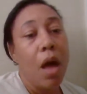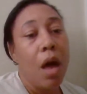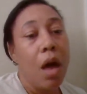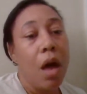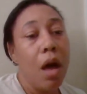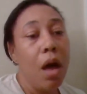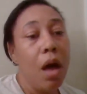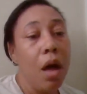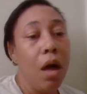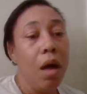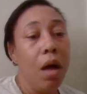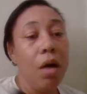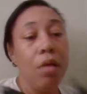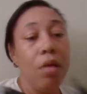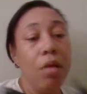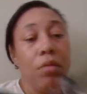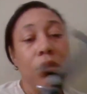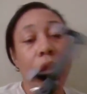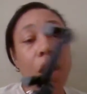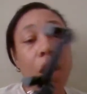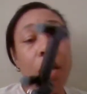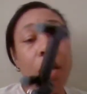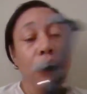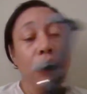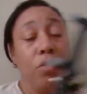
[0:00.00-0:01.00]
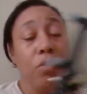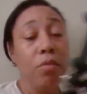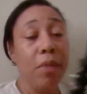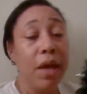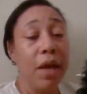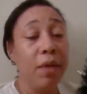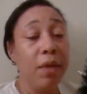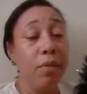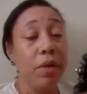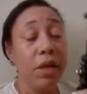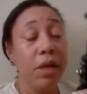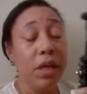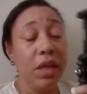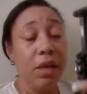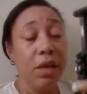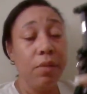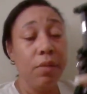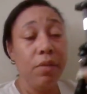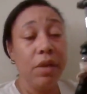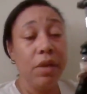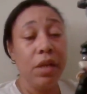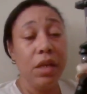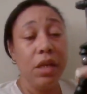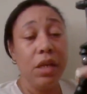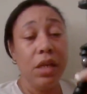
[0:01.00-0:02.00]
Oh, no, you might want to get
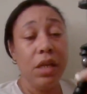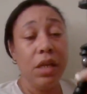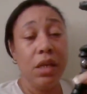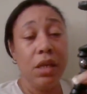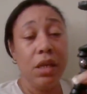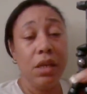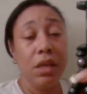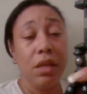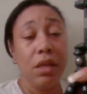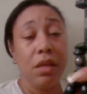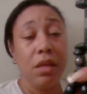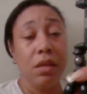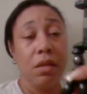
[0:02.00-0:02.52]
one of these.